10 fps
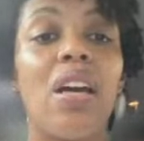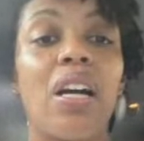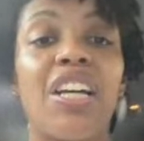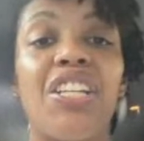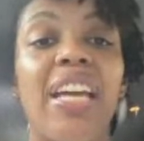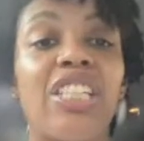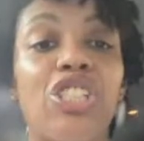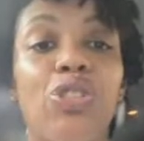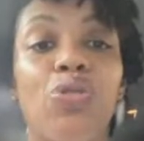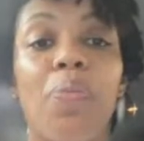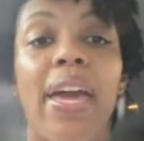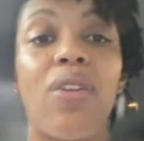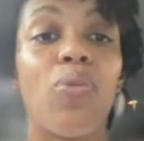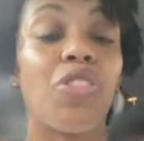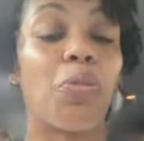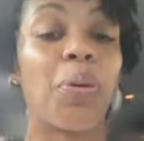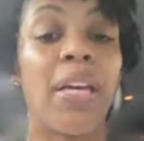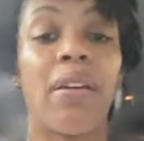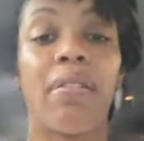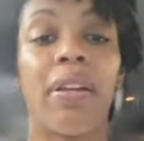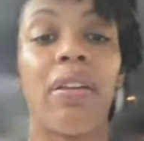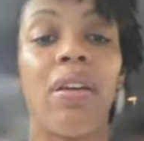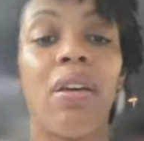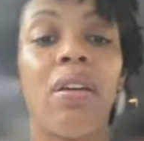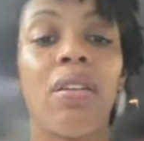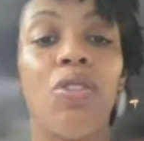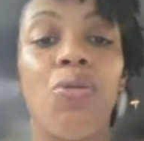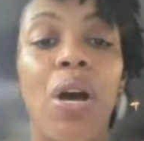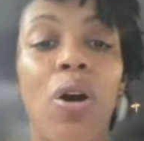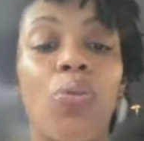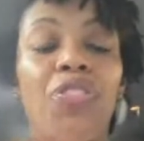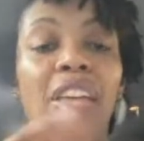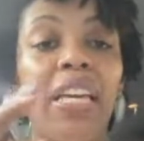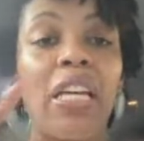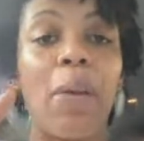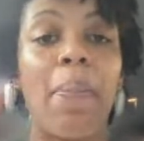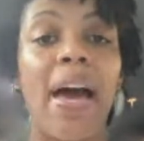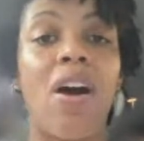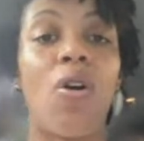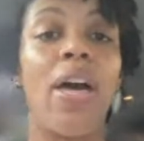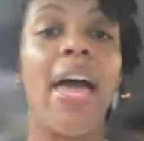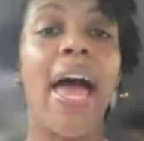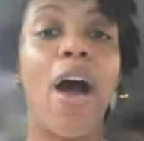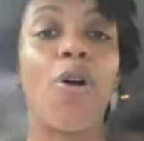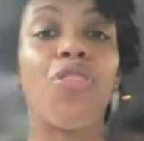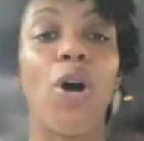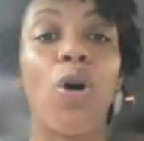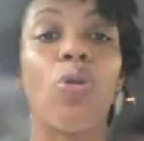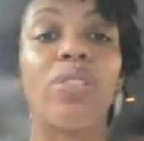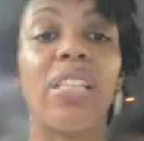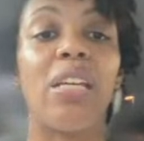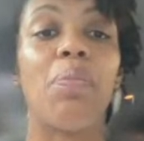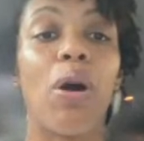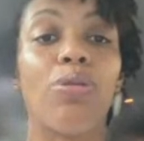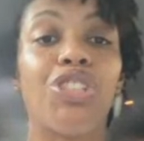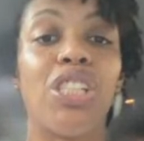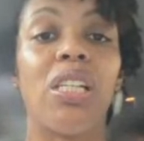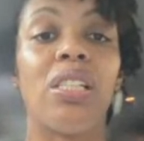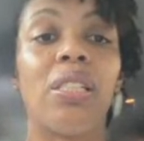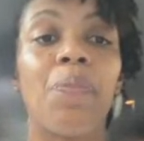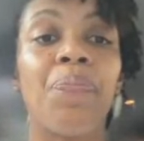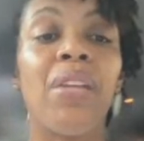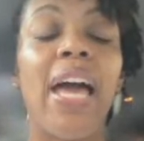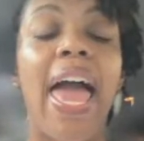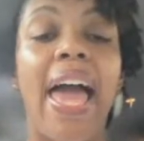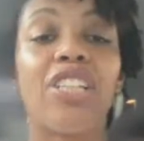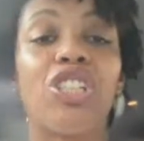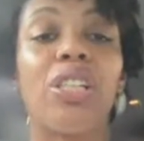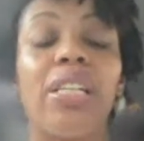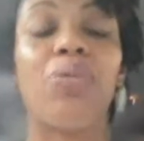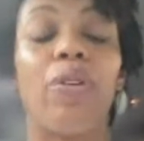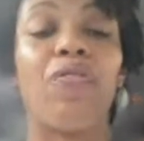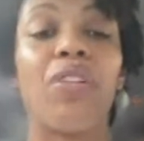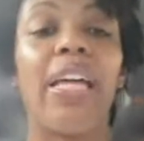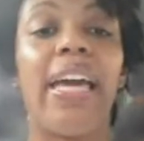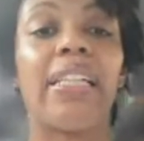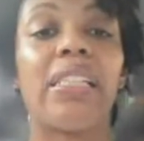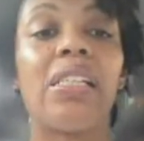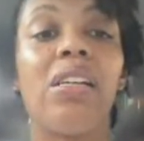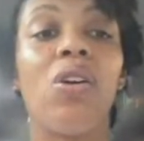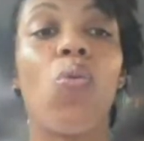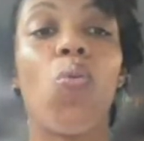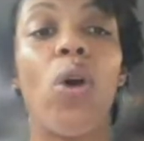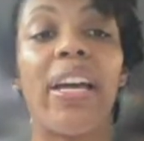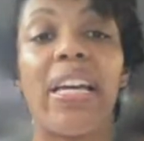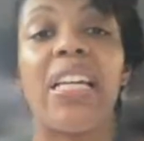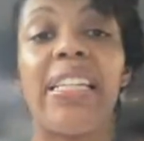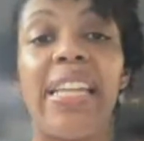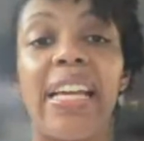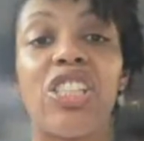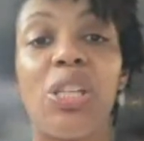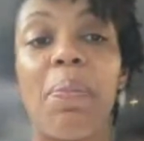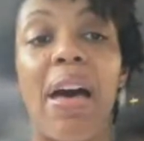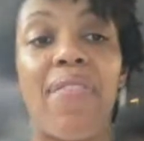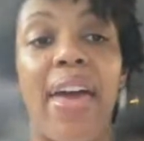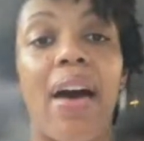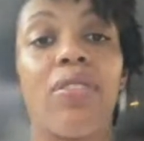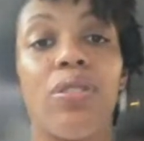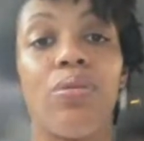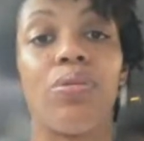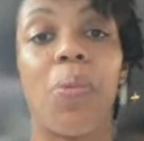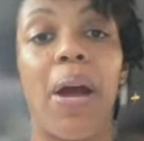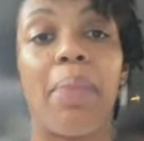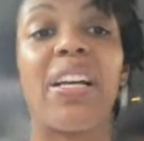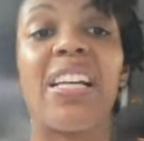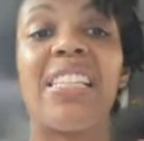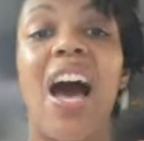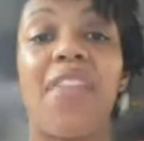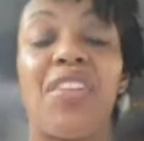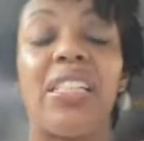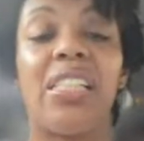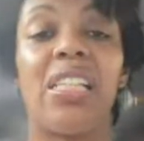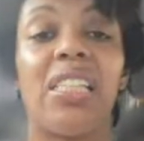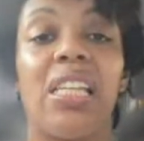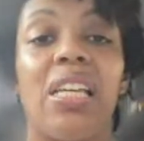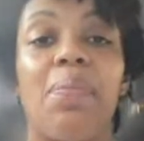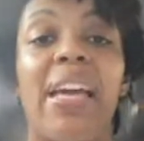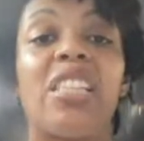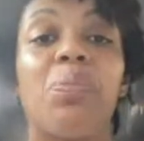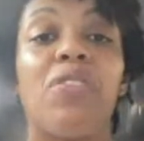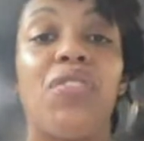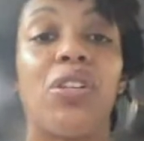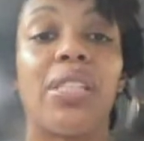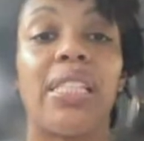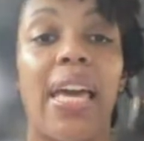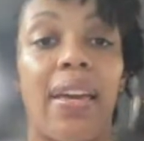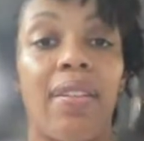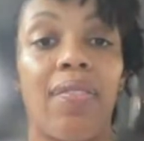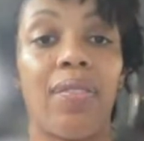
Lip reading: a connection you made with a parent. Thinking about how those emotions actually reflect what connects to my values, right? Because authenticity makes me feel safe.